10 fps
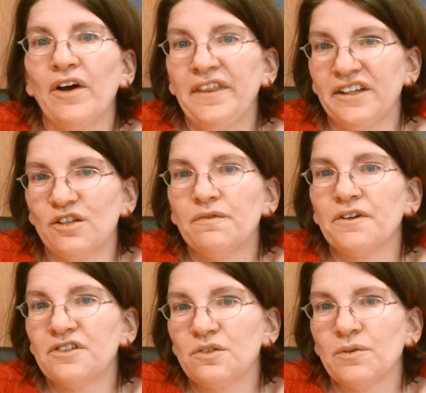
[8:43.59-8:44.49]
I think the
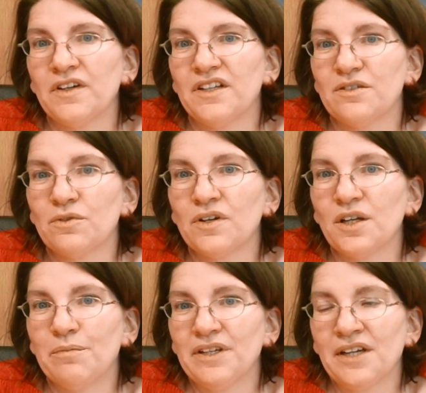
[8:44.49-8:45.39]
first one is
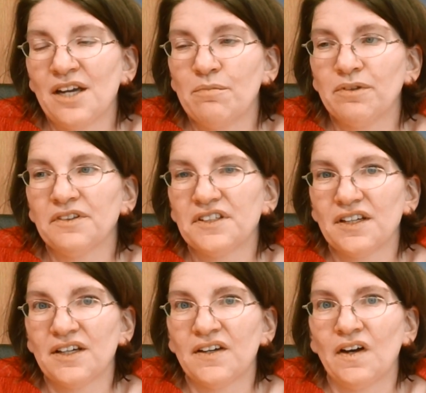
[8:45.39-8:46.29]
really being able
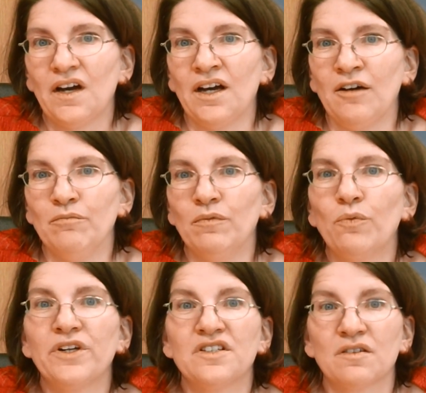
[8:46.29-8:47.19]
to
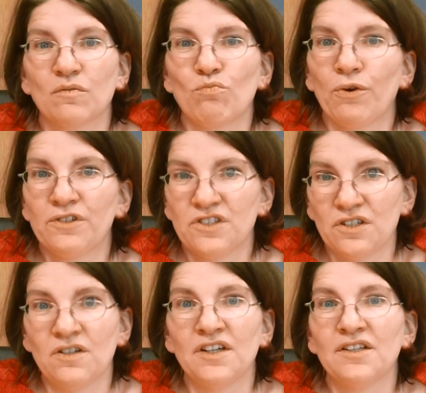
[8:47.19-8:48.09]
reach more
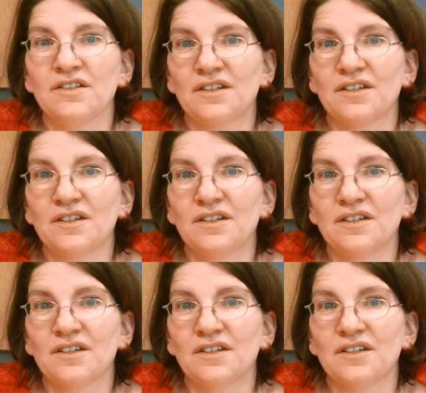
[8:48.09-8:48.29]
students,